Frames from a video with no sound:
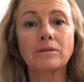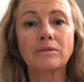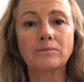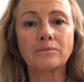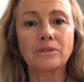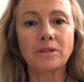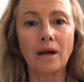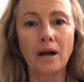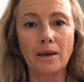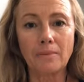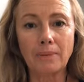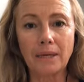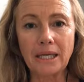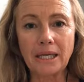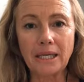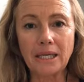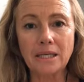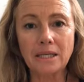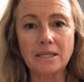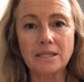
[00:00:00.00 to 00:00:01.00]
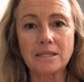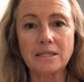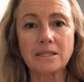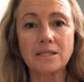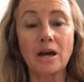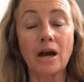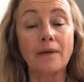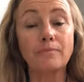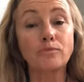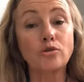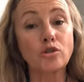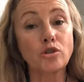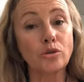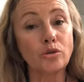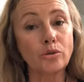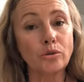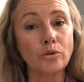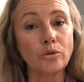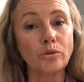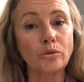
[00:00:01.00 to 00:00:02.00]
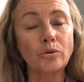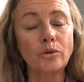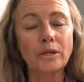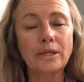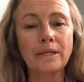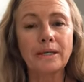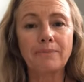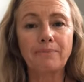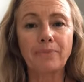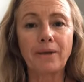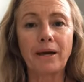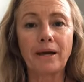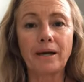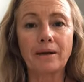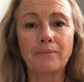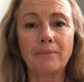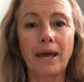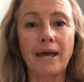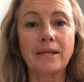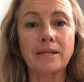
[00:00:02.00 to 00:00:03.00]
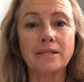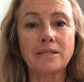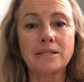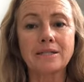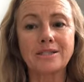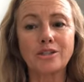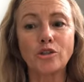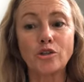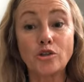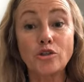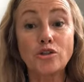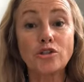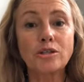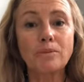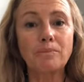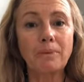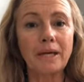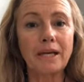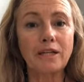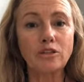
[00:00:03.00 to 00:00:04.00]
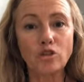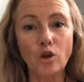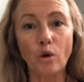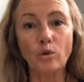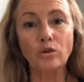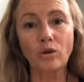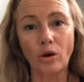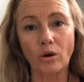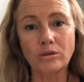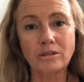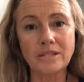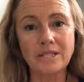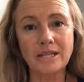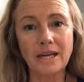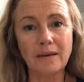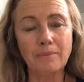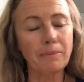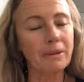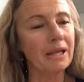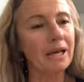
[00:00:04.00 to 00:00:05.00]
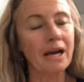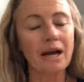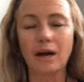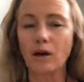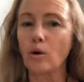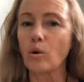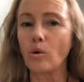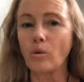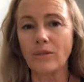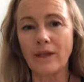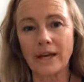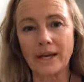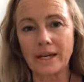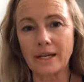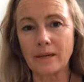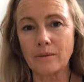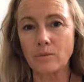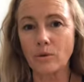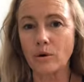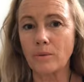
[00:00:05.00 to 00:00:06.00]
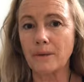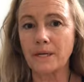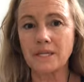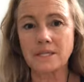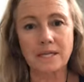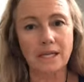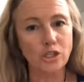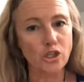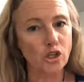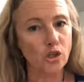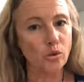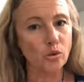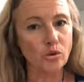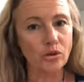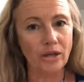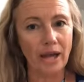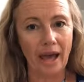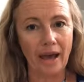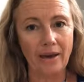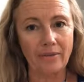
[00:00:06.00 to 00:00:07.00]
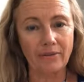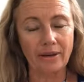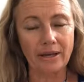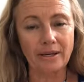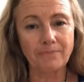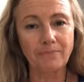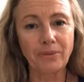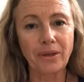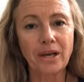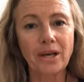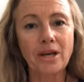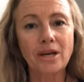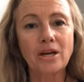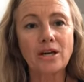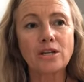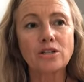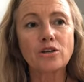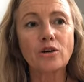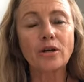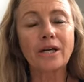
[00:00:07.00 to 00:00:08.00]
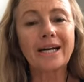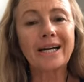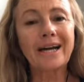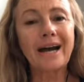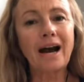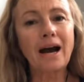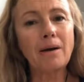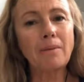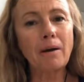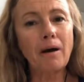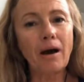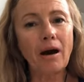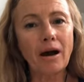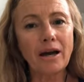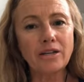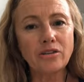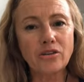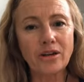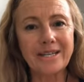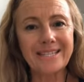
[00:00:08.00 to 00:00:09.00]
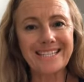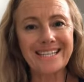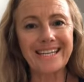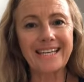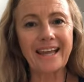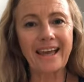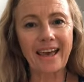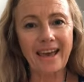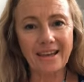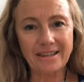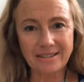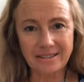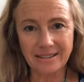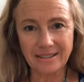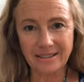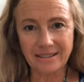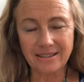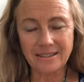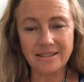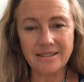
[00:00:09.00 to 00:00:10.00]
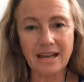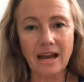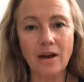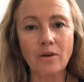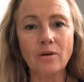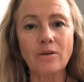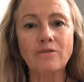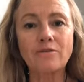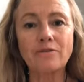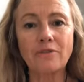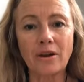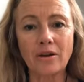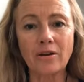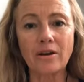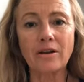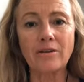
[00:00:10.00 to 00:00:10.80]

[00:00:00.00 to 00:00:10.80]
diabetes, type 2, and it's used to be adult onset, but they can't call that anymore because our children have it. So carbohydrates in essence are a very,